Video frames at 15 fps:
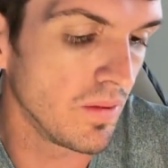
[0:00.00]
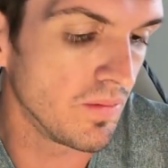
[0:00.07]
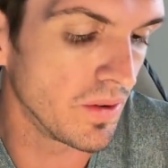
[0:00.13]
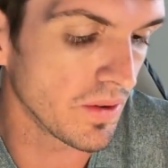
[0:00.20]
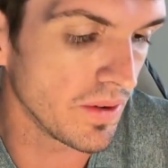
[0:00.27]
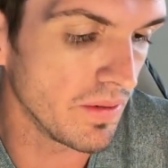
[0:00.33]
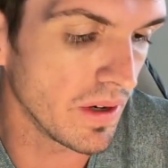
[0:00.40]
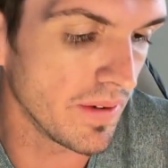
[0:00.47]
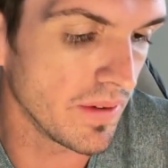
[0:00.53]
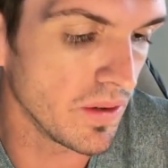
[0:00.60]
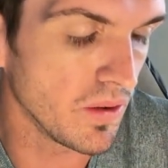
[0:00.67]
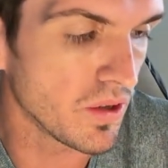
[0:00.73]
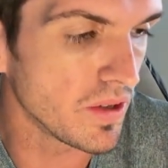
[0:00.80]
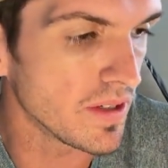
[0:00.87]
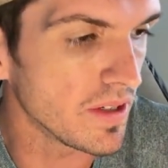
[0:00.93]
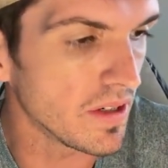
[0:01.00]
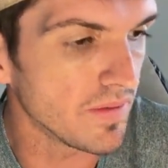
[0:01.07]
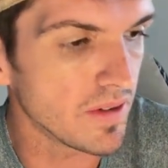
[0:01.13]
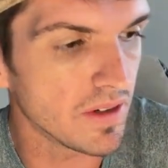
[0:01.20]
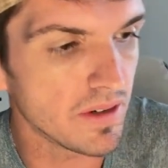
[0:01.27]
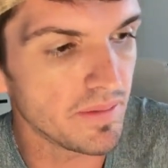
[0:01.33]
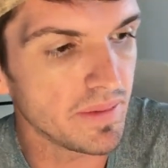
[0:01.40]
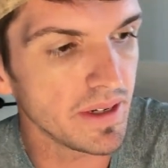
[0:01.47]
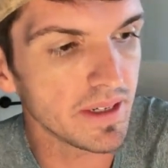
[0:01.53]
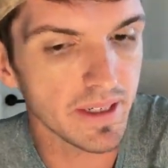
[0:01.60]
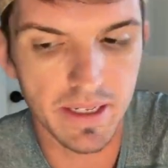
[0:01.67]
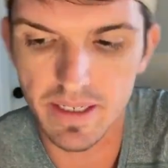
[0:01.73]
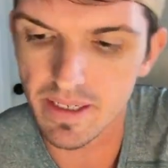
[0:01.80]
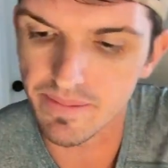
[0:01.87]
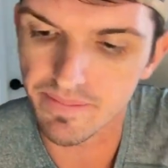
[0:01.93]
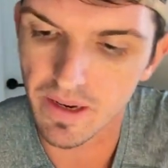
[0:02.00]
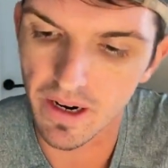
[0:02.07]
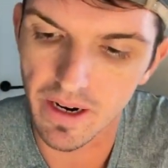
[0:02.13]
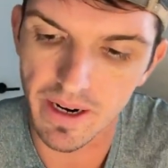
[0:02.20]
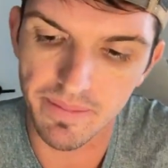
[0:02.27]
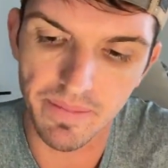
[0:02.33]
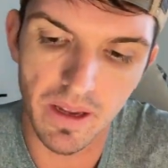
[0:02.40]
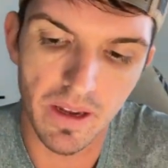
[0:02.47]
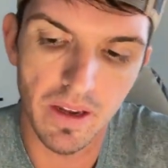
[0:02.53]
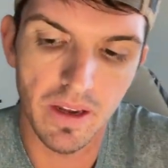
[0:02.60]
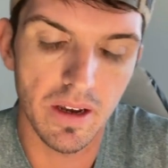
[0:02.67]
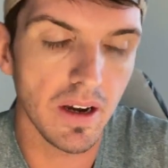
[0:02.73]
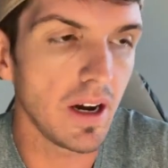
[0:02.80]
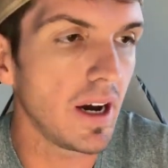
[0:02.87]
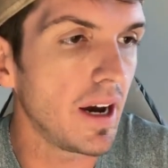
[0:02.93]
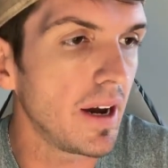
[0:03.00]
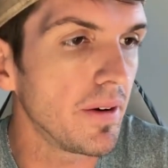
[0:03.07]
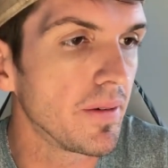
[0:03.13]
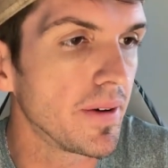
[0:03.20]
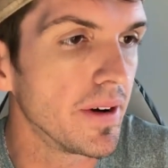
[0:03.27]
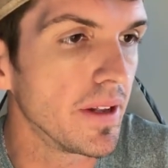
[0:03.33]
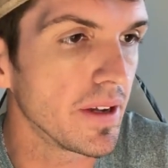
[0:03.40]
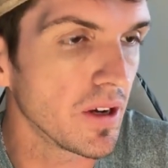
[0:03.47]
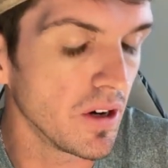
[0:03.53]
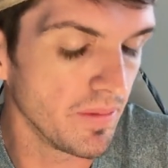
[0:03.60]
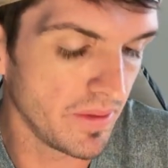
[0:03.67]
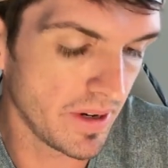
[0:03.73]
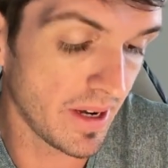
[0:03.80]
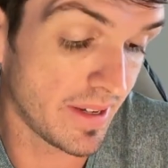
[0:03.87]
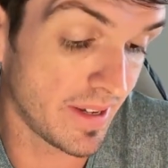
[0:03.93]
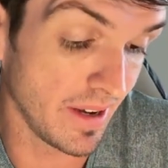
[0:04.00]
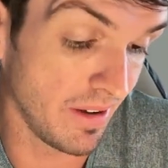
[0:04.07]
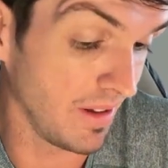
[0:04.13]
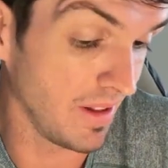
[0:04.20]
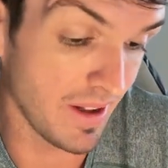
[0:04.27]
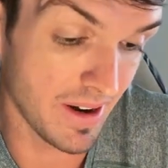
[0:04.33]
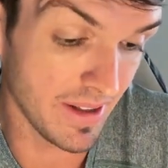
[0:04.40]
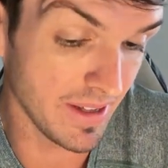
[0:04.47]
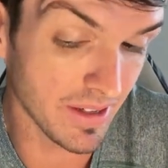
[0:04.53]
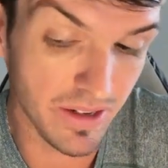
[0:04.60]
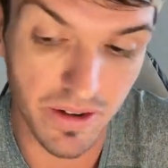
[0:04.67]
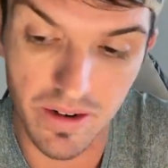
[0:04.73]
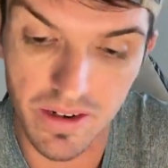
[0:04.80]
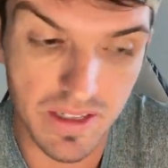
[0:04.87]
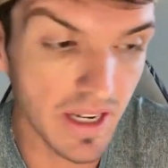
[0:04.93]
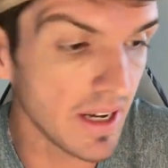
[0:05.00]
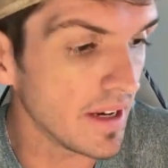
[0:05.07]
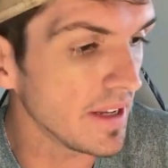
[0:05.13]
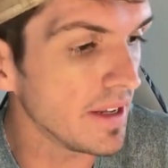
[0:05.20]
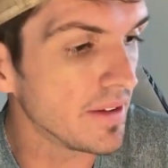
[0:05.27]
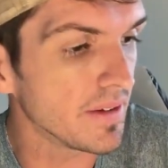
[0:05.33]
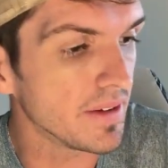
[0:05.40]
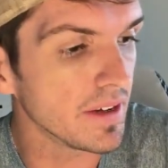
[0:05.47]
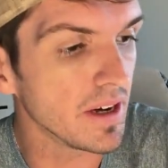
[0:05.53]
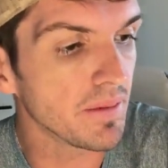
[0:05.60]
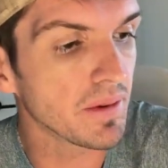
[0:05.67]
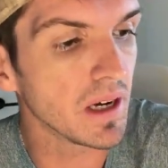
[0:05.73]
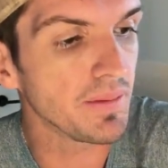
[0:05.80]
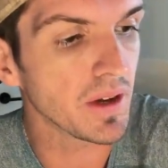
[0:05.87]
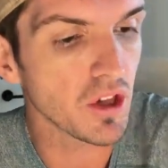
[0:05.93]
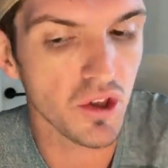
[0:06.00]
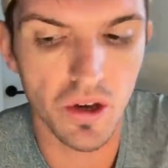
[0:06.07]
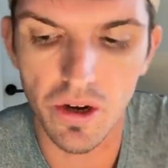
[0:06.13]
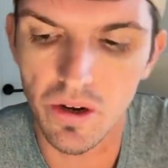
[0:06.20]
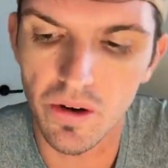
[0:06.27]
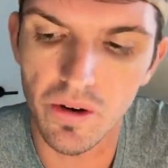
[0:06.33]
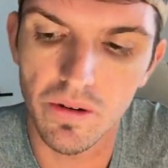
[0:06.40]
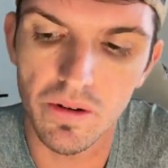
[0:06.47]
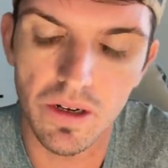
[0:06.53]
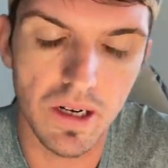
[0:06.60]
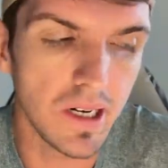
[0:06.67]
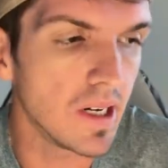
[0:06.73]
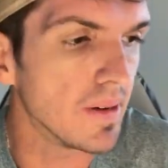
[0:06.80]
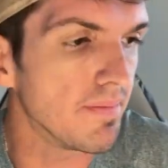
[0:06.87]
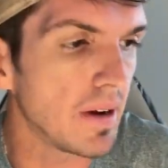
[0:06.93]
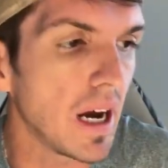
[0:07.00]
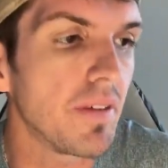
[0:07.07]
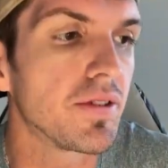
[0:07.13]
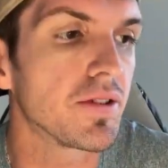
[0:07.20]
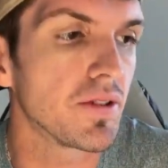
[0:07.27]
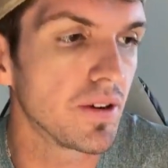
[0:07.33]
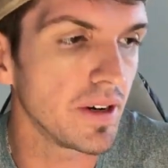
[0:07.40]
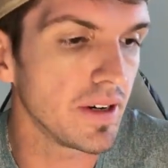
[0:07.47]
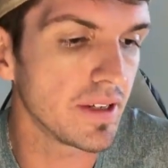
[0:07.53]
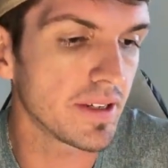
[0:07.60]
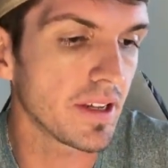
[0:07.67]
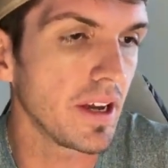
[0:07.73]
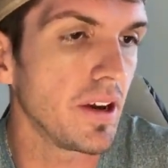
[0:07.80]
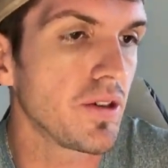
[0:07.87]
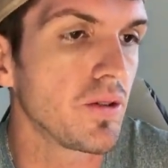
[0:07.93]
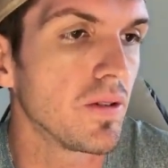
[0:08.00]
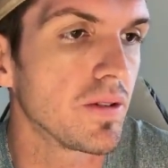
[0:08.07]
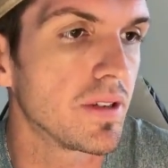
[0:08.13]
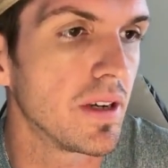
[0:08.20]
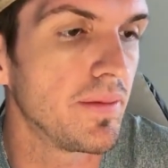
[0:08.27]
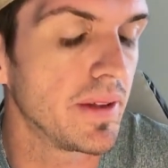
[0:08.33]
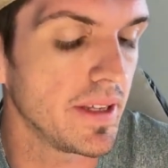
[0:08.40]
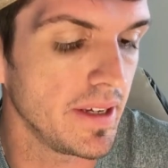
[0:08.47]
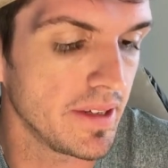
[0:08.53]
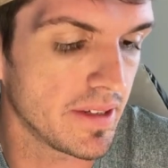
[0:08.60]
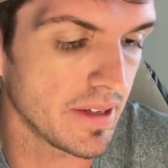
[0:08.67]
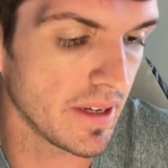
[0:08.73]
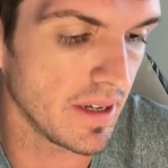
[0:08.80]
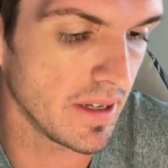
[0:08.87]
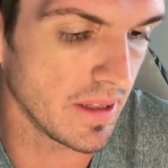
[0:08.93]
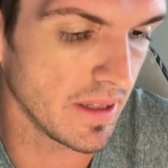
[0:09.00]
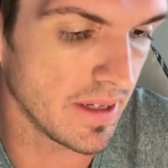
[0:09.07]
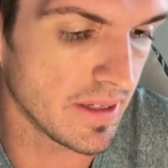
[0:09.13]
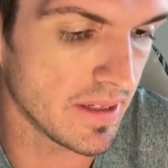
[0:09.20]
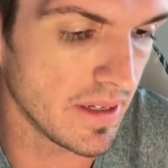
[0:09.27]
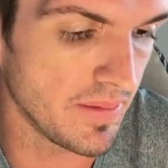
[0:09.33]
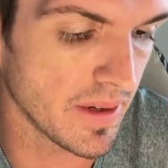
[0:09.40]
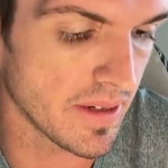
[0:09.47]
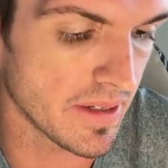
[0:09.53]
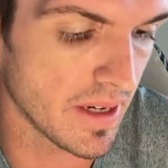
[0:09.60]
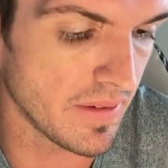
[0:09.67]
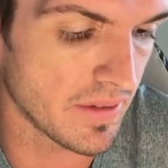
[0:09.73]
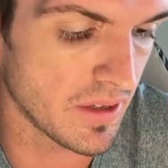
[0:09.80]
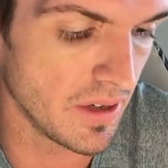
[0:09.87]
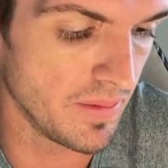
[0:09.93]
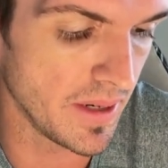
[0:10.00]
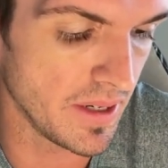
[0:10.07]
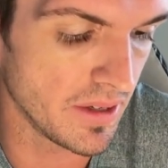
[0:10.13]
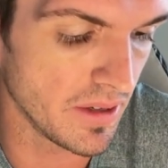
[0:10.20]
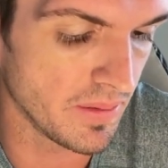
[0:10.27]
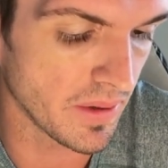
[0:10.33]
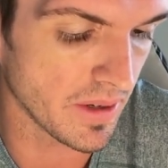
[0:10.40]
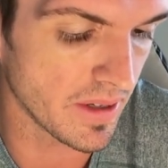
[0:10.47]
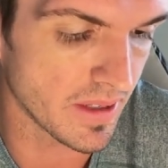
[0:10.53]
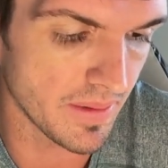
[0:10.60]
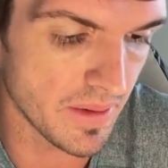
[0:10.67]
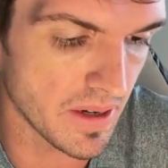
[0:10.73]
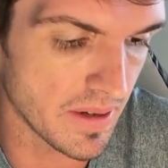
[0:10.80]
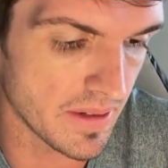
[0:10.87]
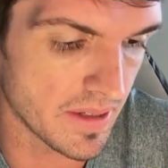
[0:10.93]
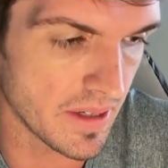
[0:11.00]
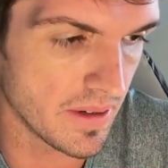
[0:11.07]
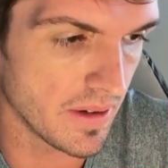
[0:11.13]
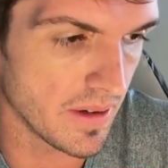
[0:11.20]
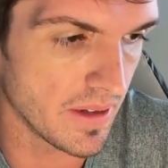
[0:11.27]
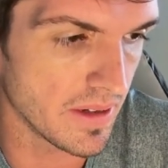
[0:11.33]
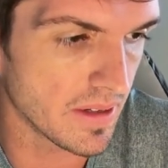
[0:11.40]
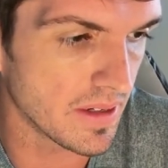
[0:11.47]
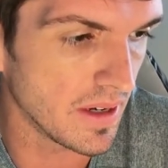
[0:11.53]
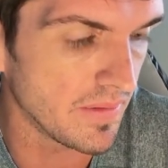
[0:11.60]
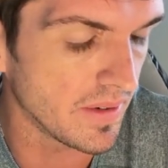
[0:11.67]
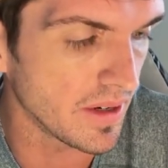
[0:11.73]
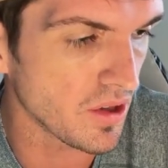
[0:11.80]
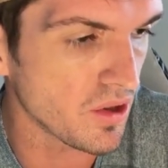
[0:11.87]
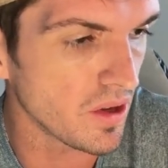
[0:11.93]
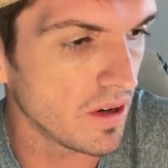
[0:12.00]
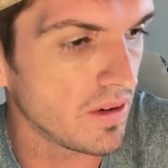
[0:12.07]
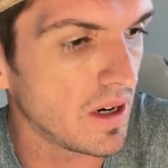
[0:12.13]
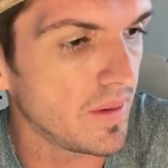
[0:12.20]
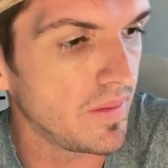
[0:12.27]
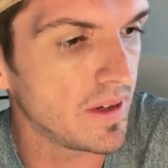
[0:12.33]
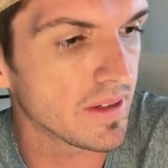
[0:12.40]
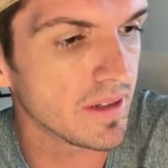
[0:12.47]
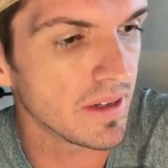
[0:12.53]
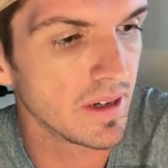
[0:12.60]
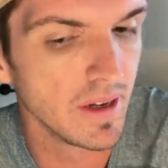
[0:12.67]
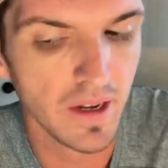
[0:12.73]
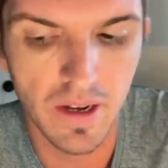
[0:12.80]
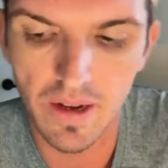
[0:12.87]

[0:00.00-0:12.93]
Rookie Revolution Silver PSA 10. All right, I really hope that I sell a lot of these cards at either the upcoming show. I've started to schedule some of these to get listed because I have so many duplicates. I'm not gonna sell all this stuff at a show, obviously.